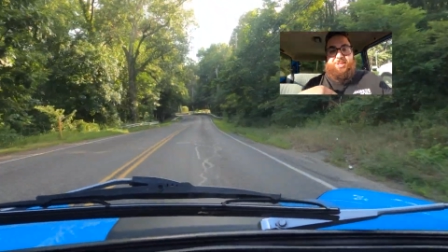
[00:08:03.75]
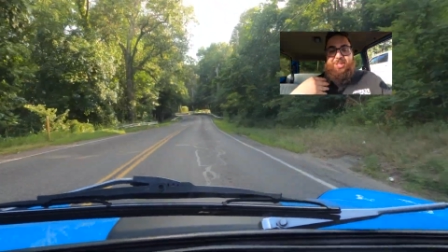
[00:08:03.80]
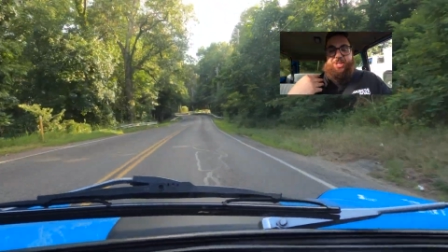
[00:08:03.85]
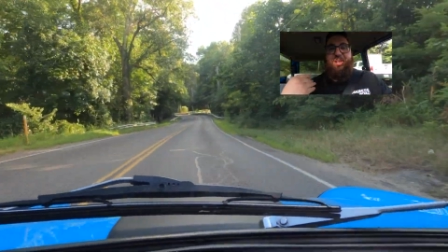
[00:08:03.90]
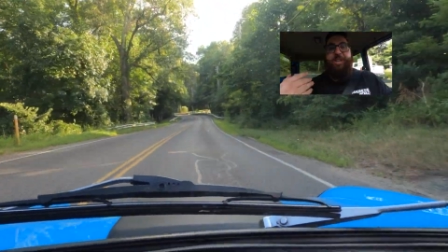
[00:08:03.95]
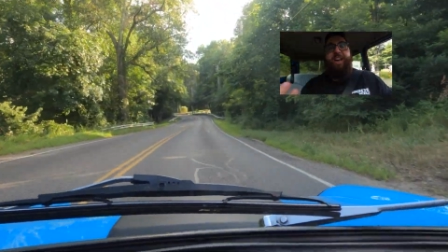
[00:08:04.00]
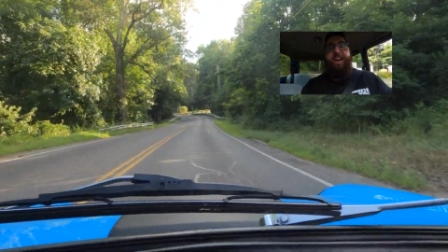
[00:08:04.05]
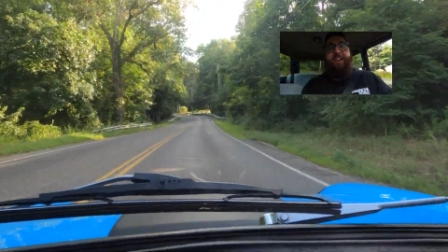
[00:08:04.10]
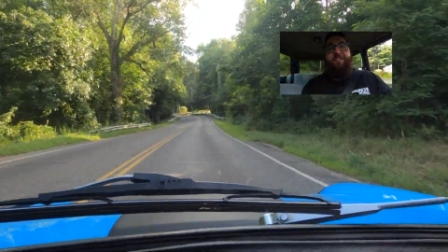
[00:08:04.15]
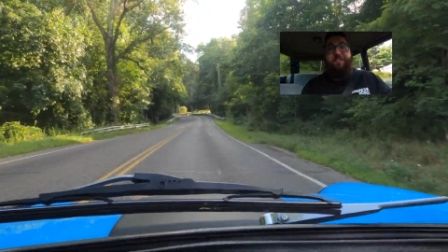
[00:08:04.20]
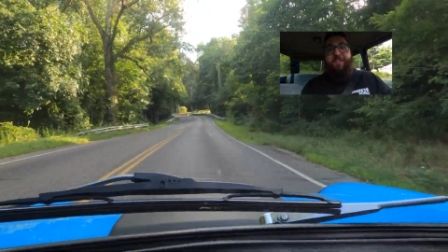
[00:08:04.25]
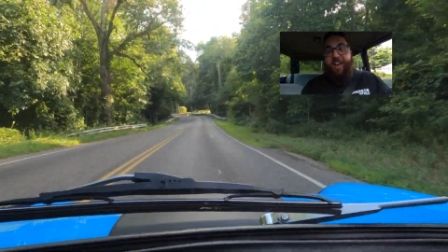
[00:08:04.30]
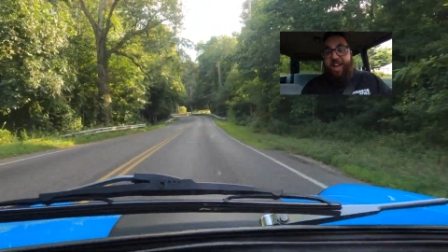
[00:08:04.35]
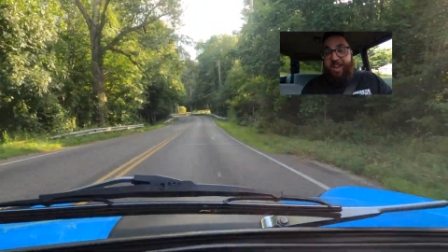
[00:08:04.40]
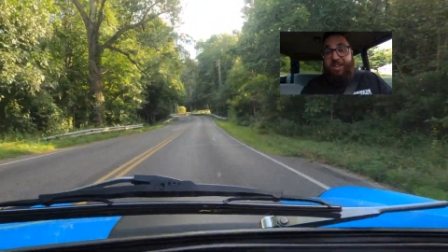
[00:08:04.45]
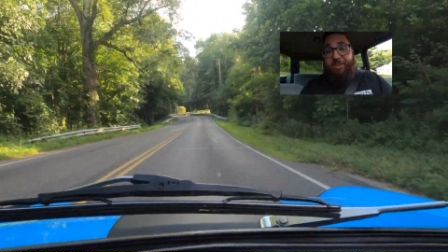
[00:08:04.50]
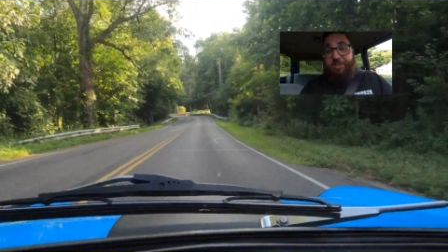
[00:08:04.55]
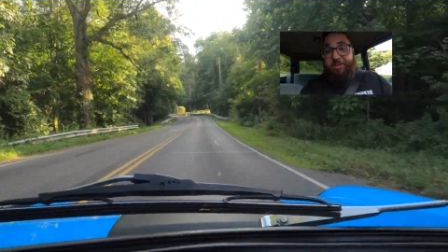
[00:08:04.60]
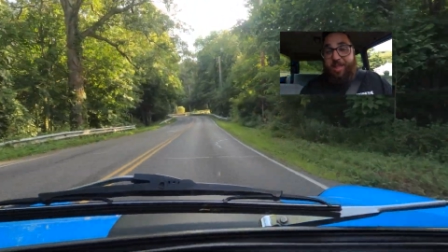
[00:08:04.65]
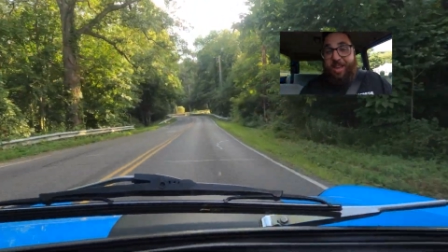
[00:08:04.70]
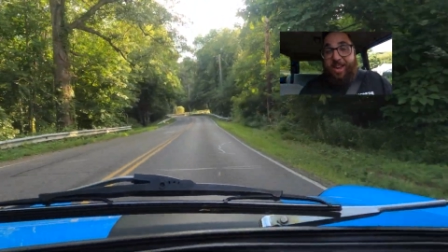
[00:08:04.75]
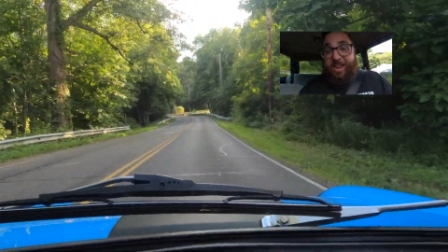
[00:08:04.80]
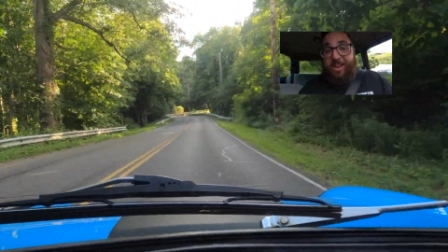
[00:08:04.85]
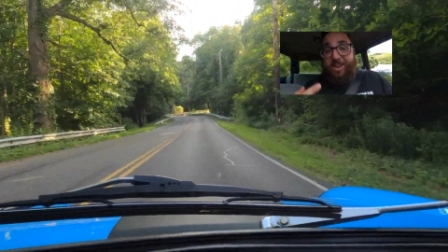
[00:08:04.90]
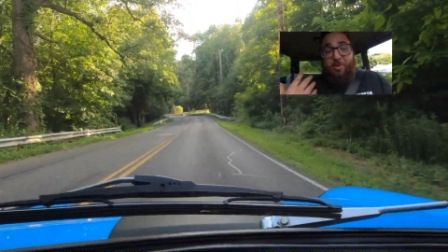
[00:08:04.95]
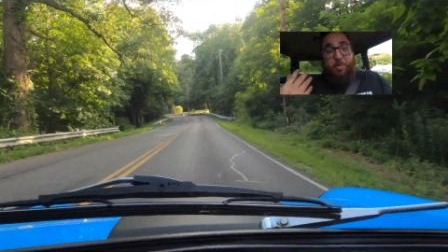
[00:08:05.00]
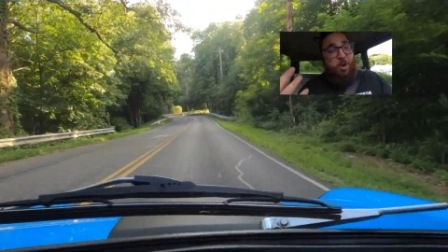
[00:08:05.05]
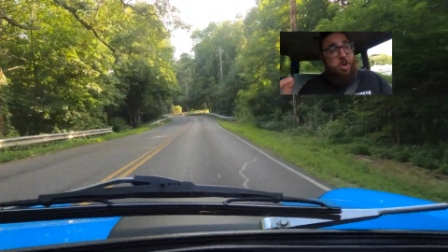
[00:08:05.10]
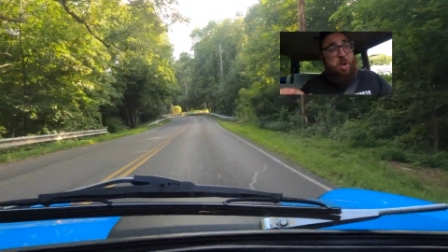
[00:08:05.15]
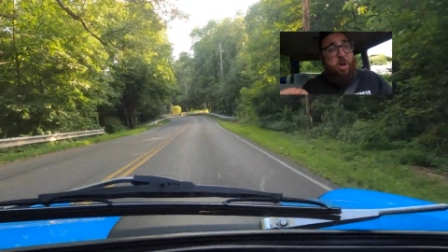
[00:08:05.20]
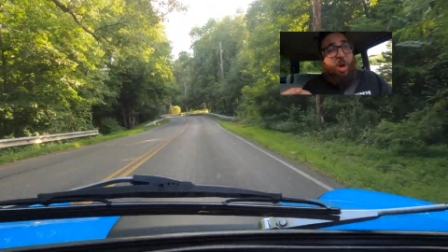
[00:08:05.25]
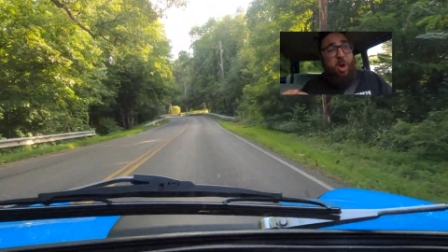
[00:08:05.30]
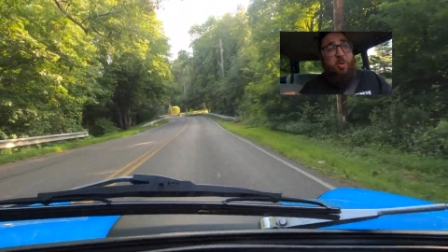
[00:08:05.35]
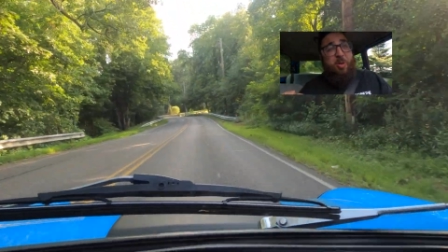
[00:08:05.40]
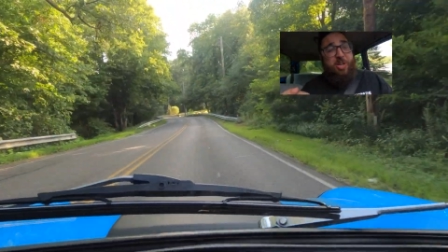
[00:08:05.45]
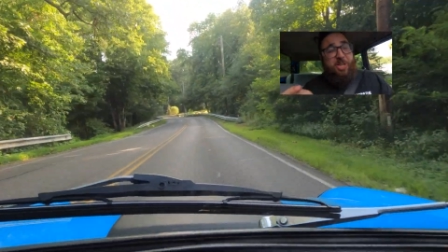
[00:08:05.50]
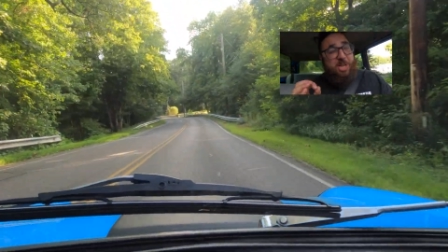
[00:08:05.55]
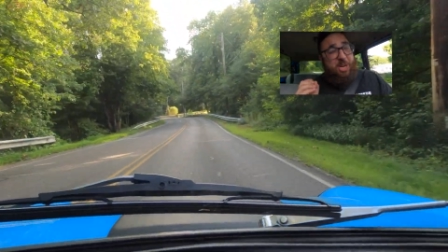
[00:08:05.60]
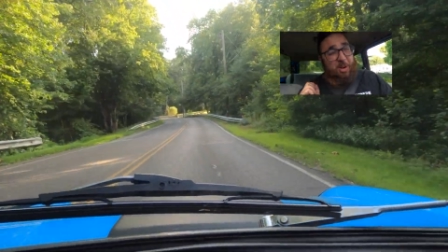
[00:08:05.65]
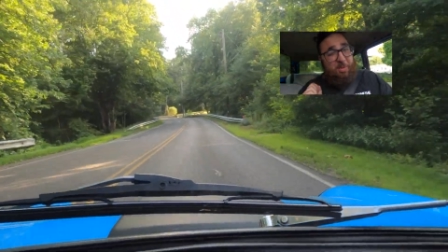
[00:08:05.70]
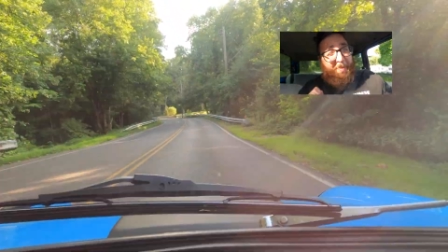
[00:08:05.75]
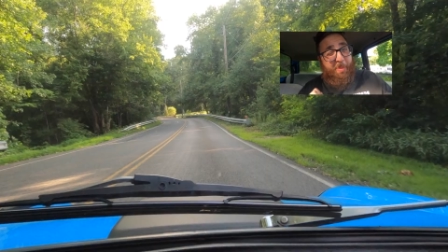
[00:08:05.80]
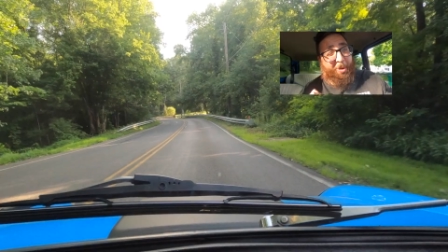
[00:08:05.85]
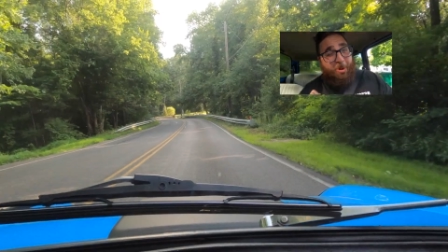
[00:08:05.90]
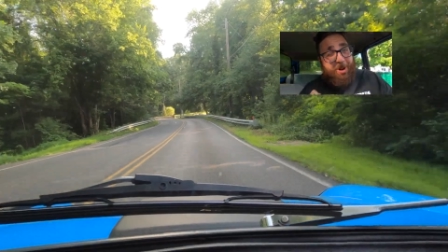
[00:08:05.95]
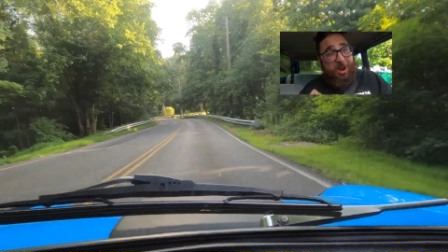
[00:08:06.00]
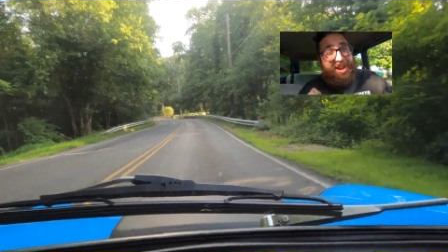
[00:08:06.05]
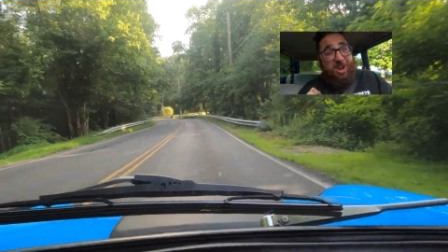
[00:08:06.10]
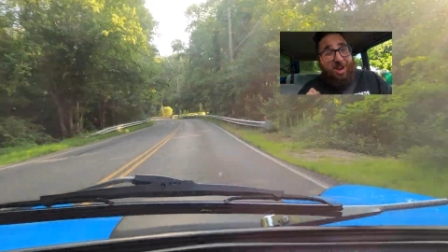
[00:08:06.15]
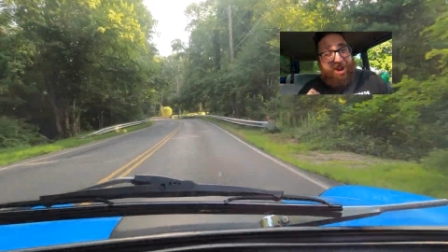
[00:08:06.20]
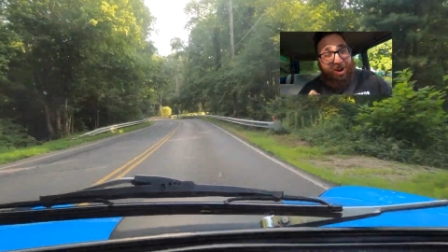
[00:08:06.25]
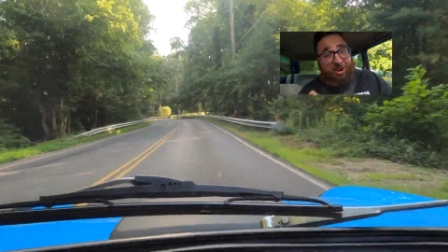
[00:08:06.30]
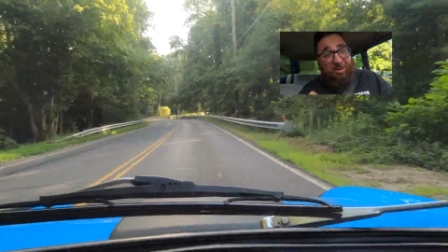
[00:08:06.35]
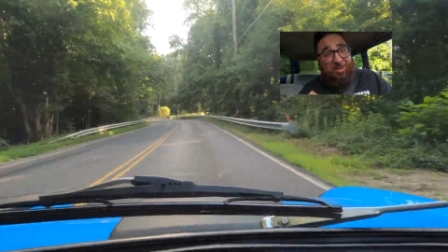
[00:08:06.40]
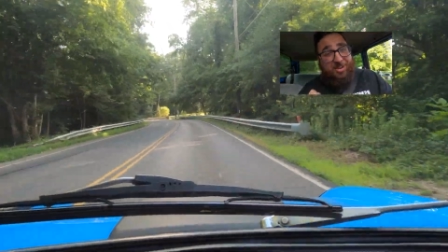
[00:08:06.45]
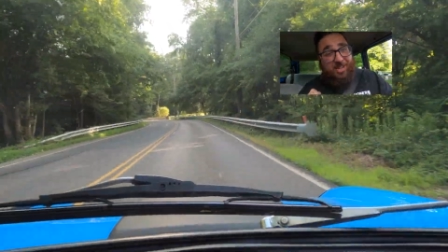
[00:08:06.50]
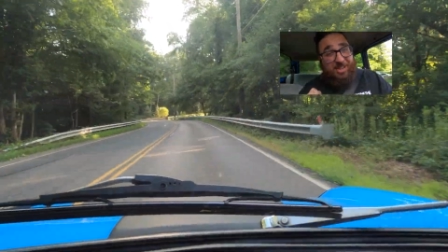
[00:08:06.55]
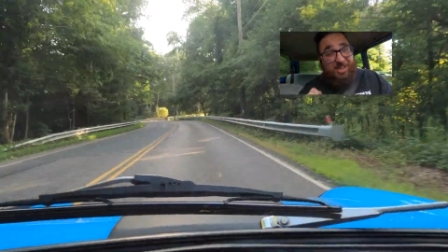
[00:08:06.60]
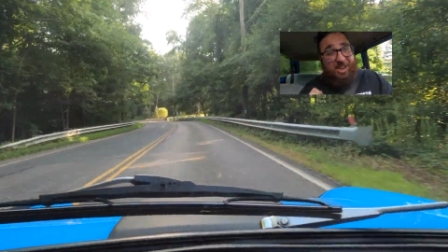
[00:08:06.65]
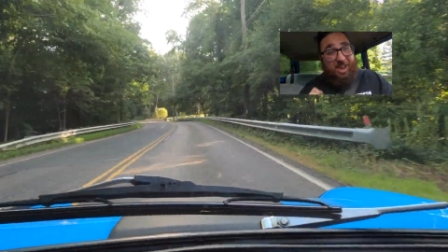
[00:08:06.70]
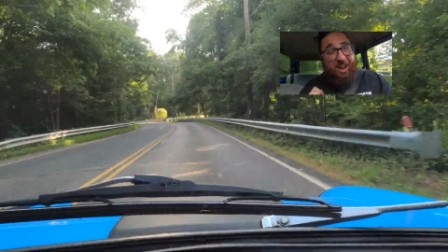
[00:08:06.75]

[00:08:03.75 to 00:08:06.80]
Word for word: So you gotta factor that in when you're going to your morning cars and